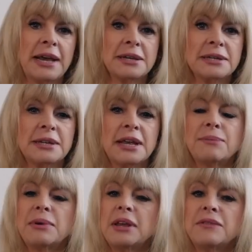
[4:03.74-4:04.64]
hours a day,
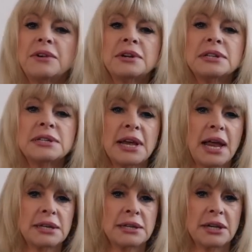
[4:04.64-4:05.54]
but even on a
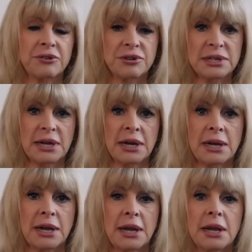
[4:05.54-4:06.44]
Saturday or a
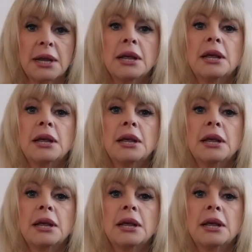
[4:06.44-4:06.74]
Sunday,